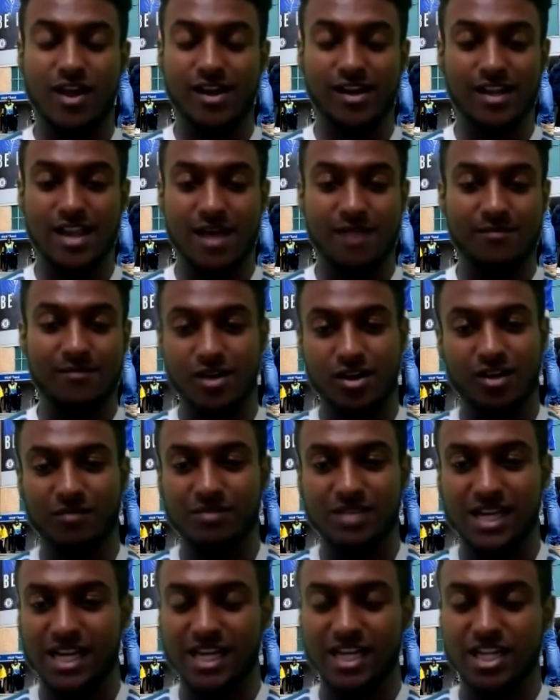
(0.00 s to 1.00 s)
Lampard
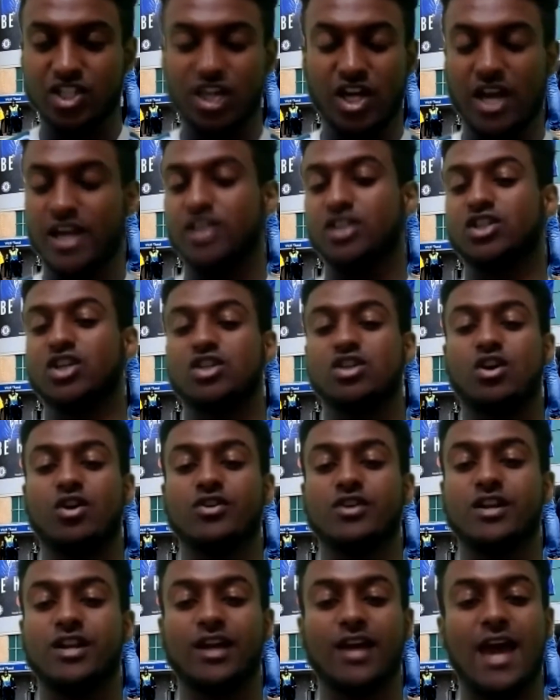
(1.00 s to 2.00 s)
completely changed the tone of
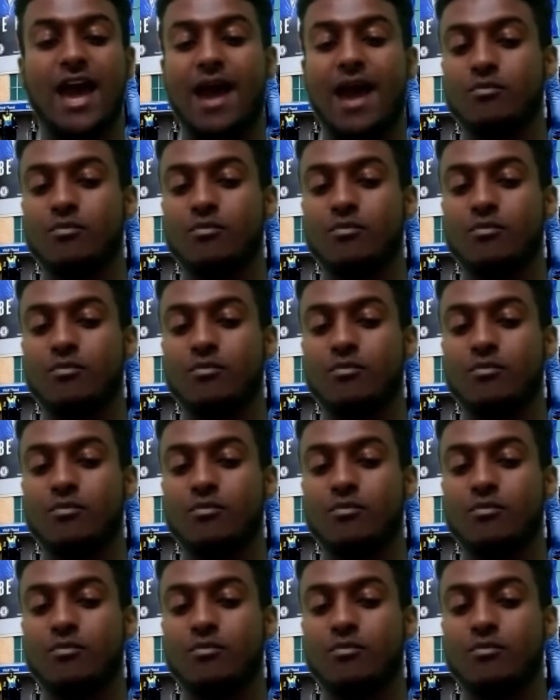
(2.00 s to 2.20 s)
the game.